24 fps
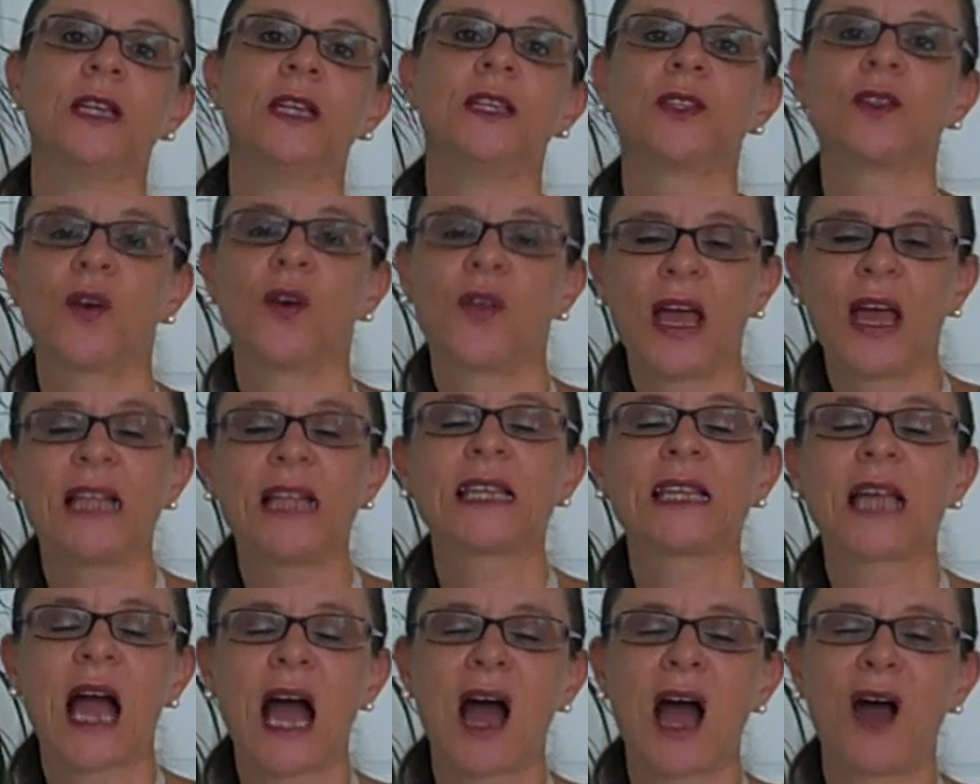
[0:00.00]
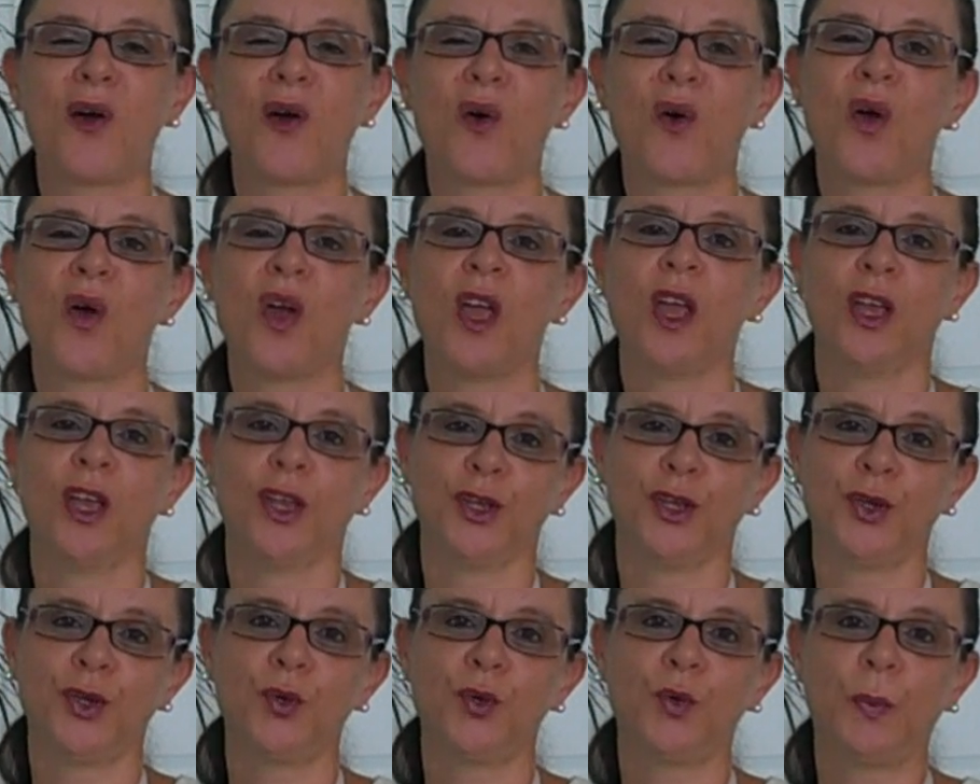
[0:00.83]
So that's how
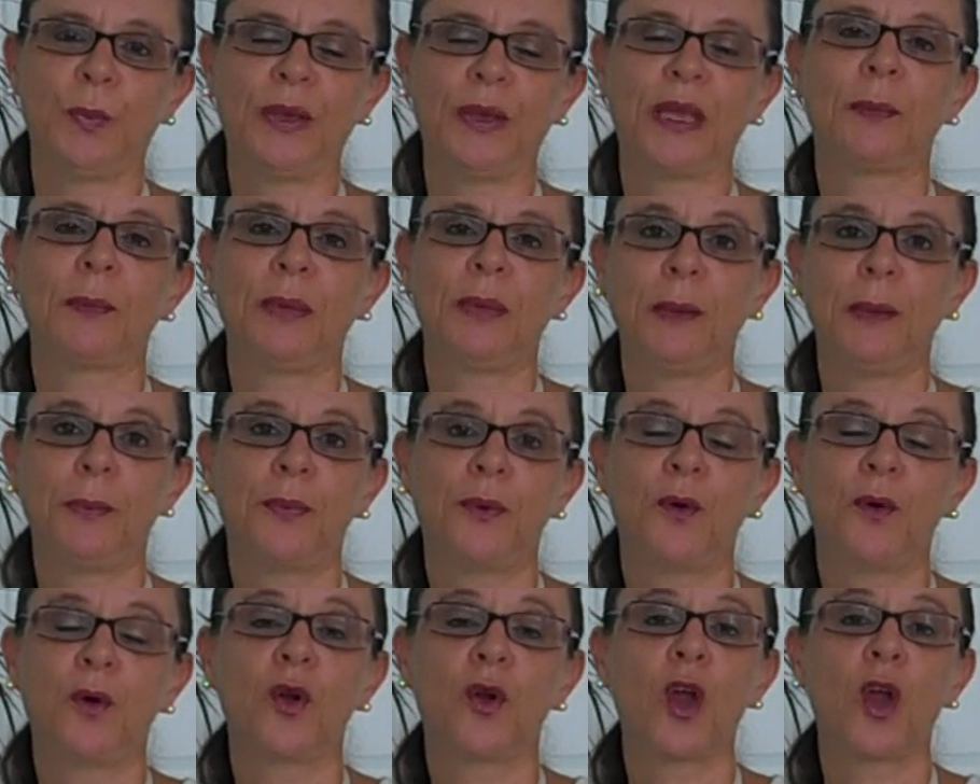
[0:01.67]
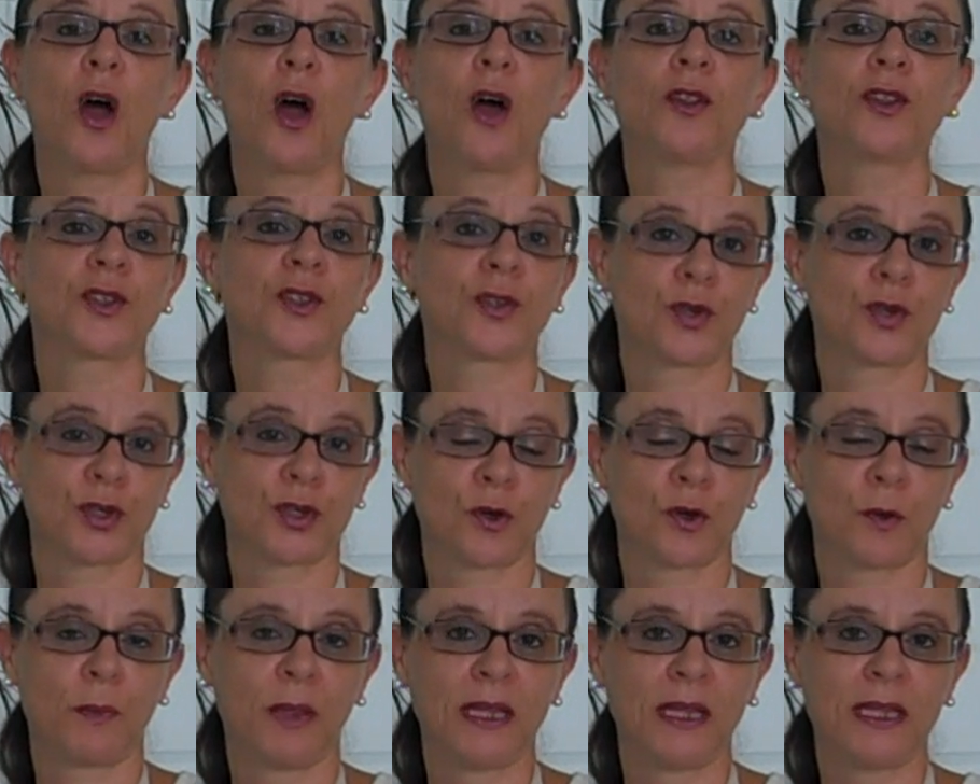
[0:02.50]
you pick people on
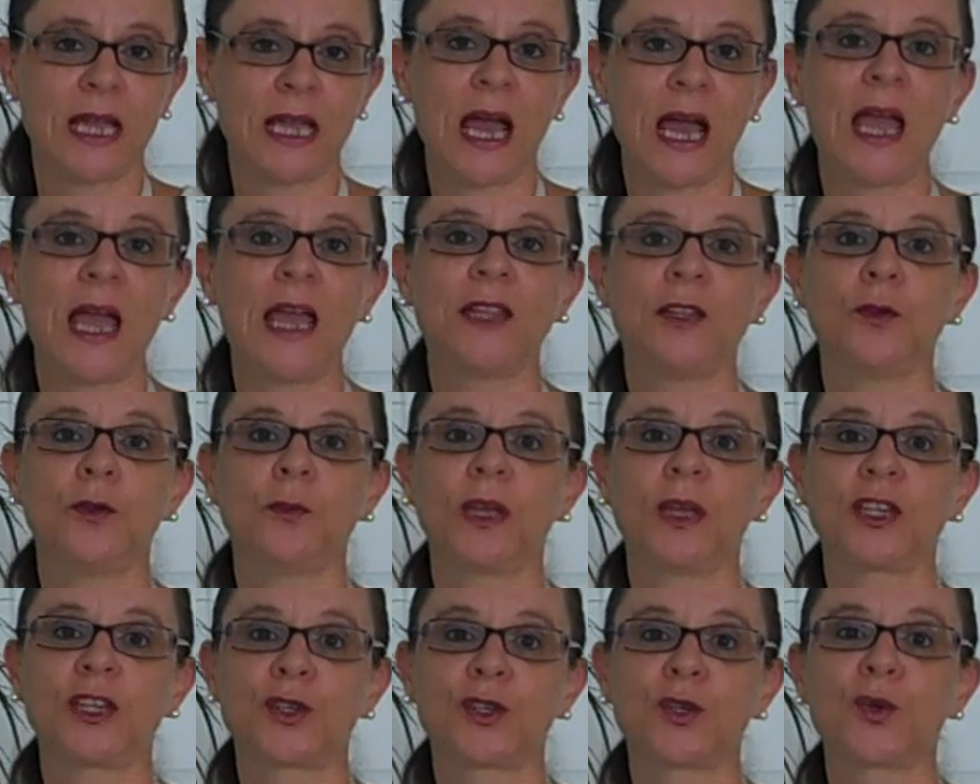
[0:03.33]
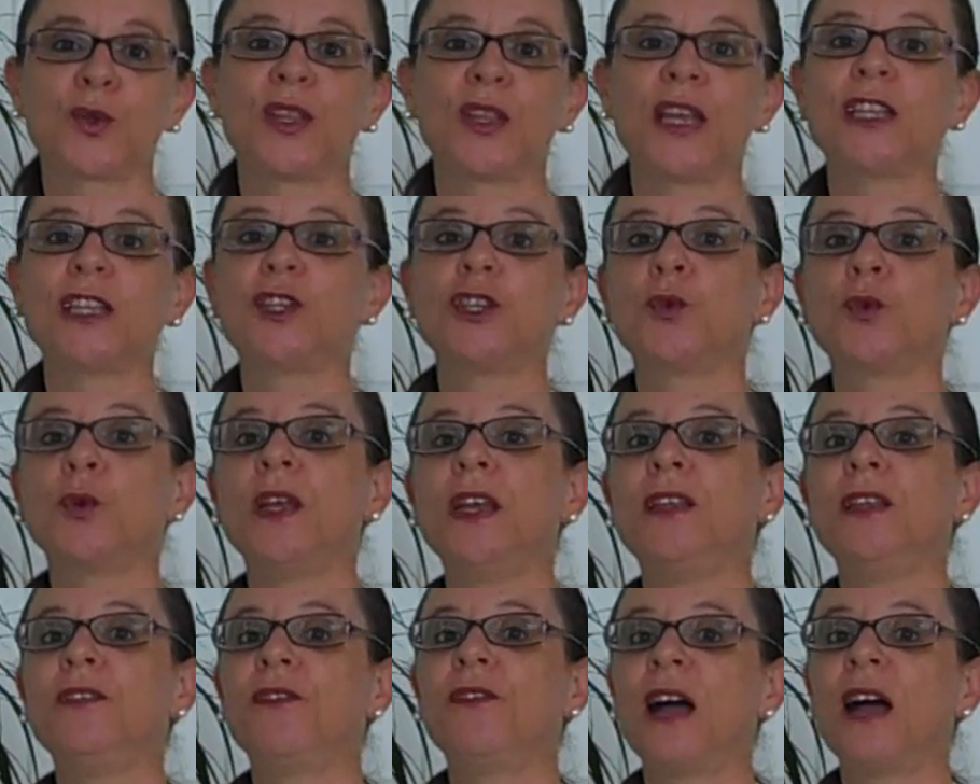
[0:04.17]
social media and you make sure that you
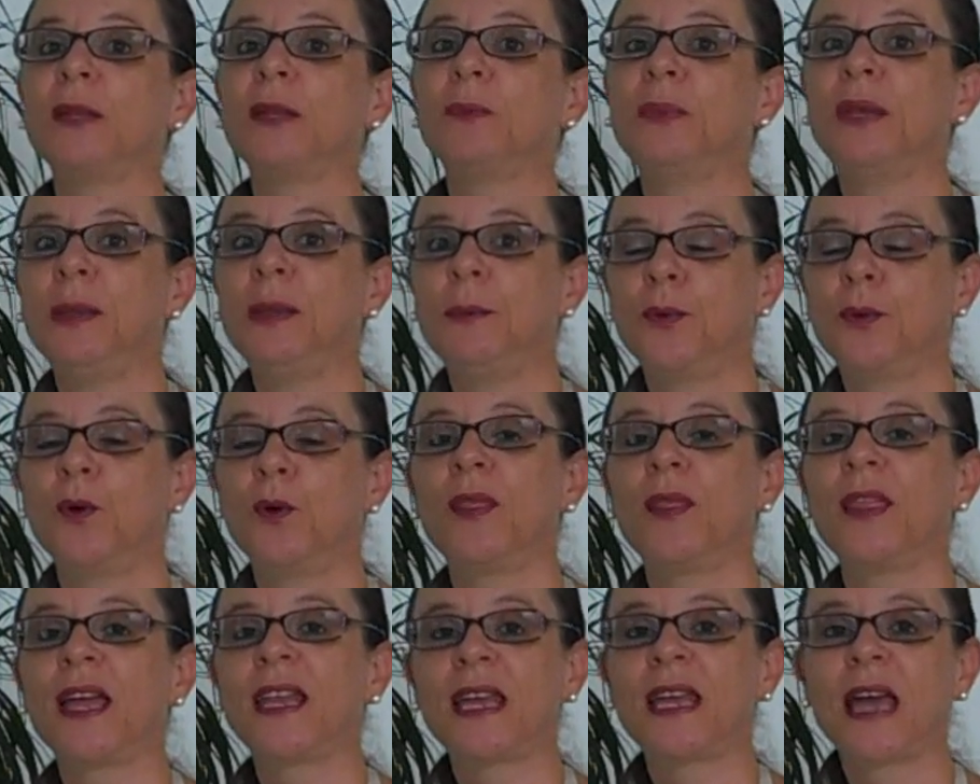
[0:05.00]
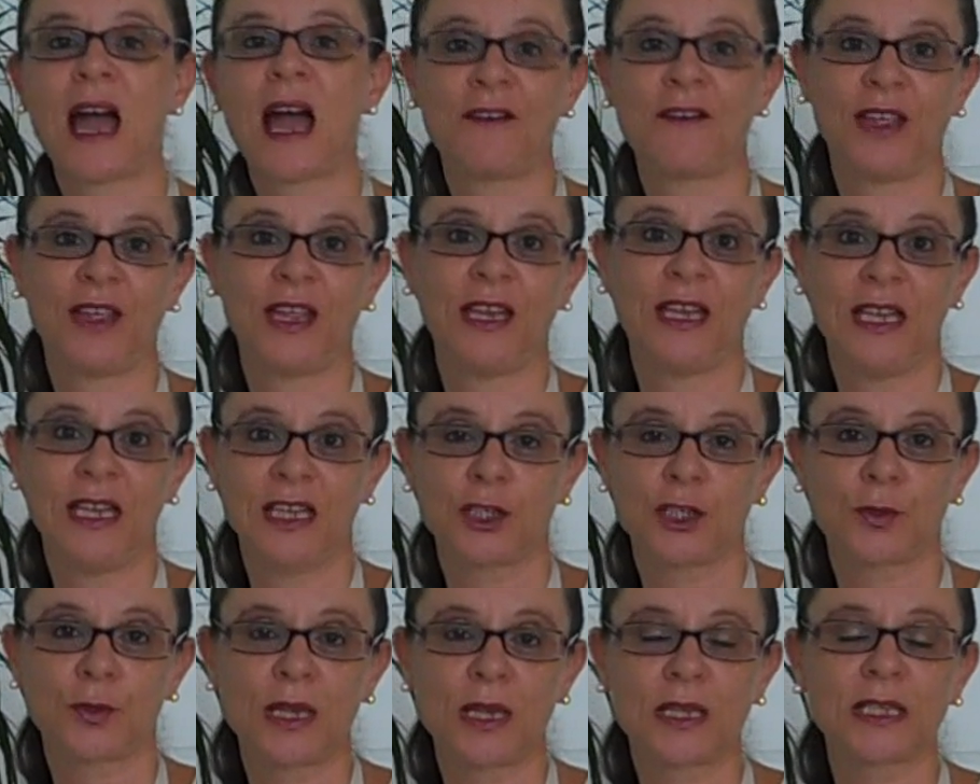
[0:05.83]
invite people that have an
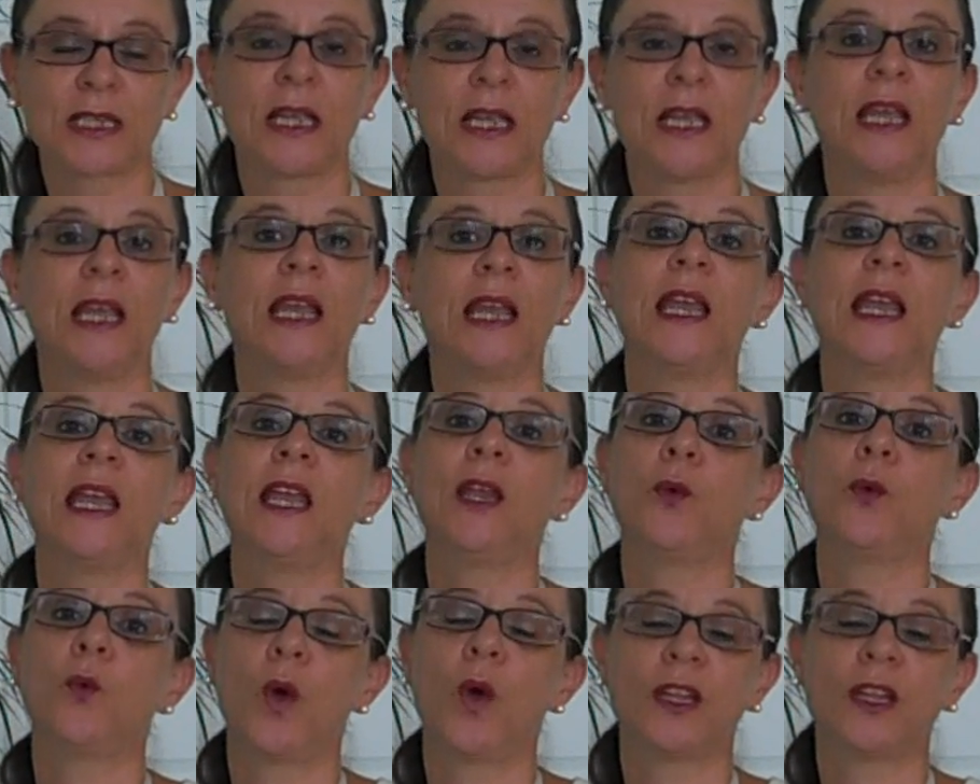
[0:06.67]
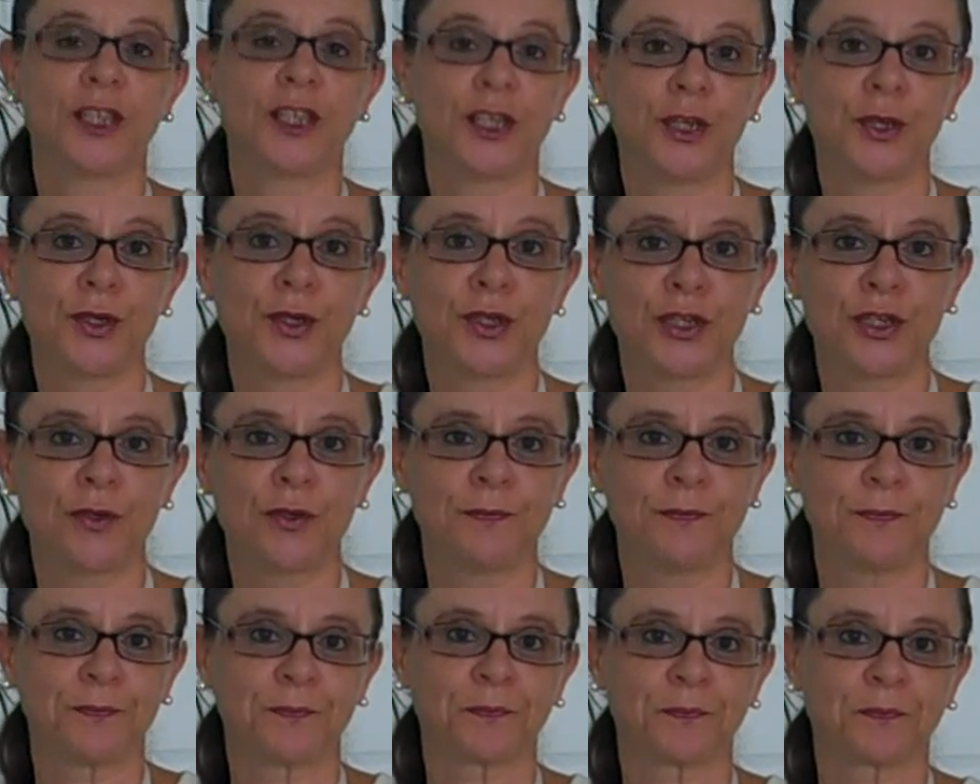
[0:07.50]
interest in what you
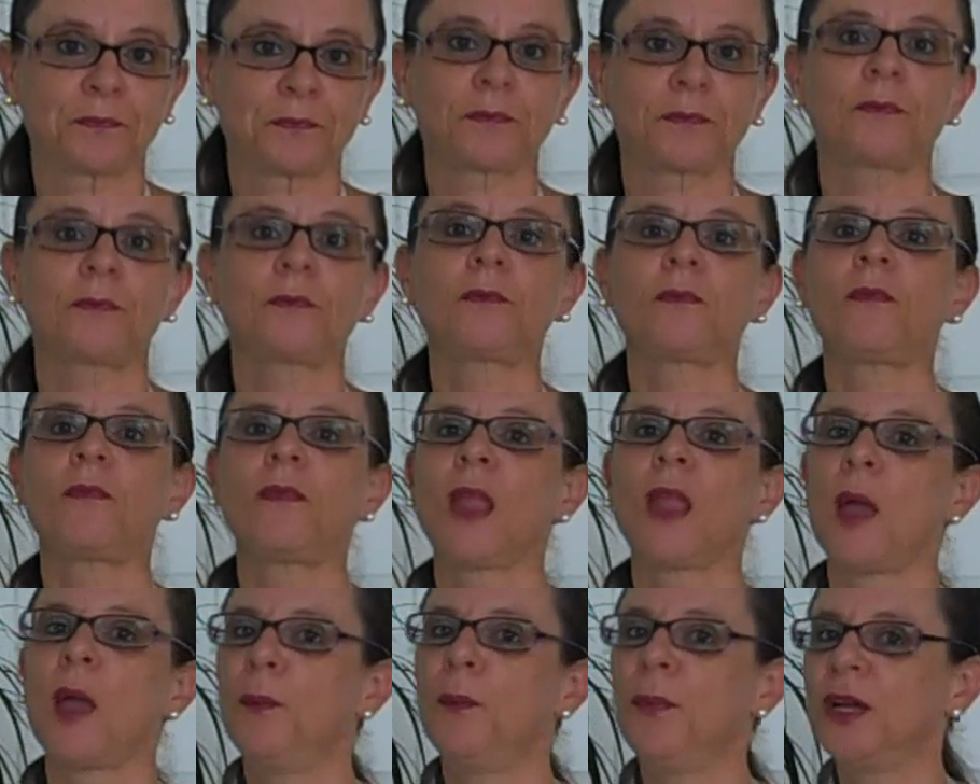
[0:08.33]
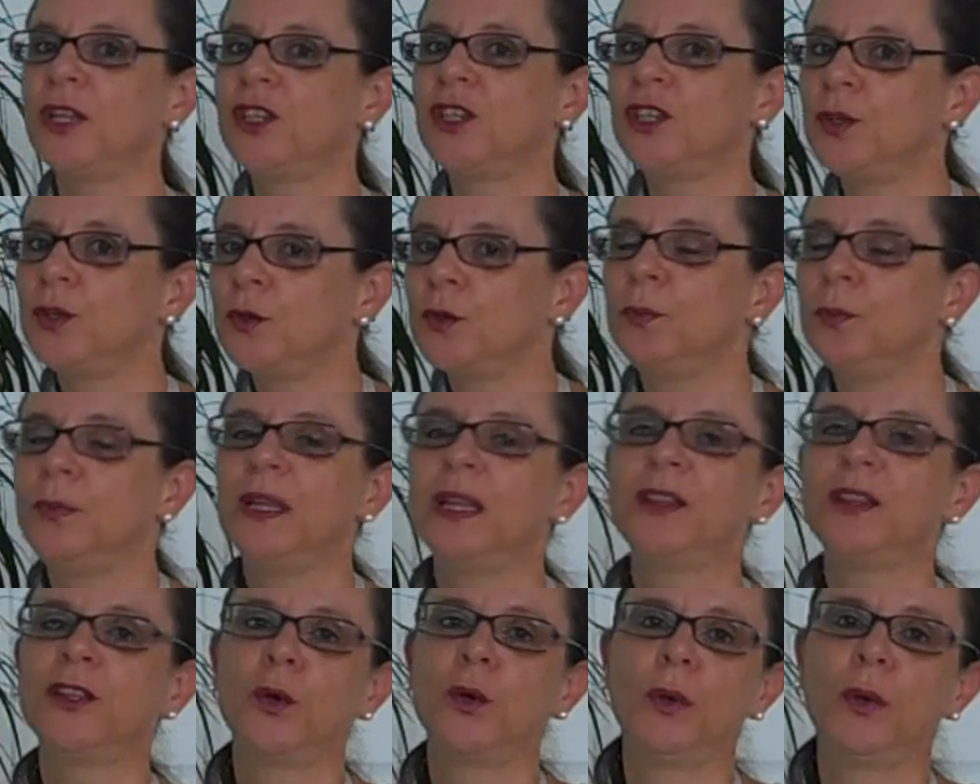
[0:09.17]
do, but you
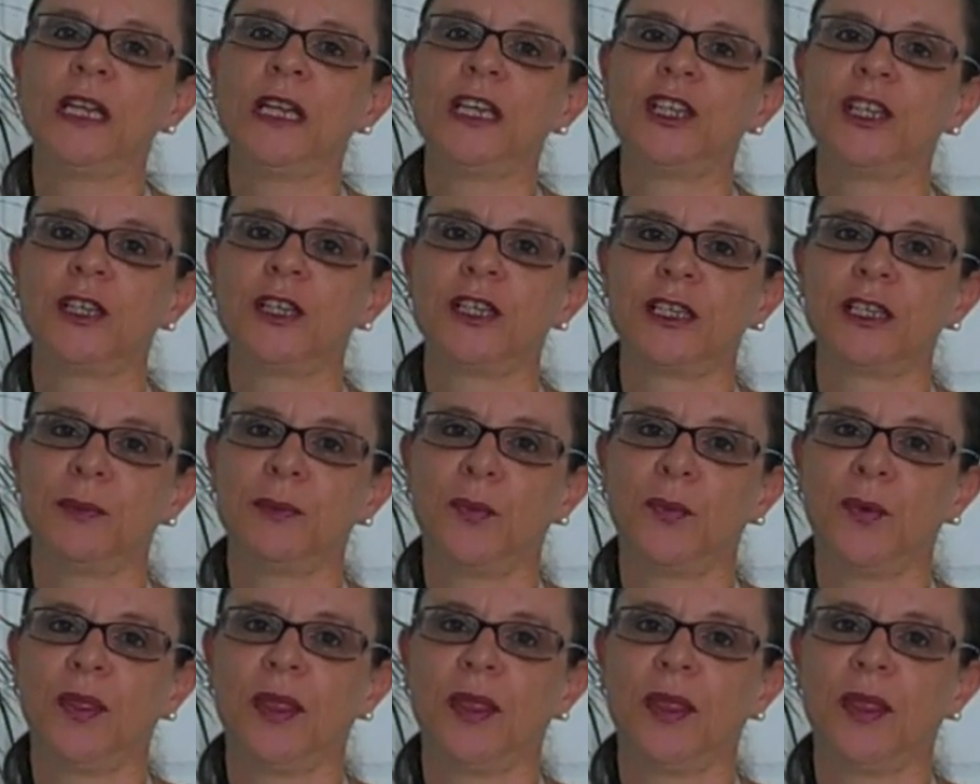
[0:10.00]
build a relationship